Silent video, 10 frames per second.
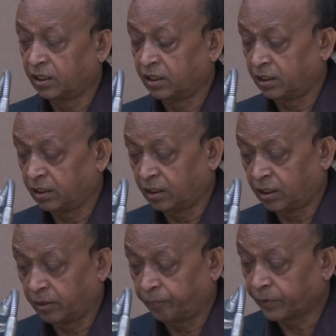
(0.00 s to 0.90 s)

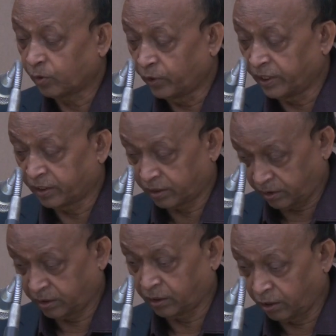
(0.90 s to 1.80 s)
where
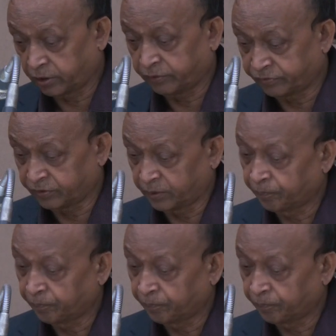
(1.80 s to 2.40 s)
a lot of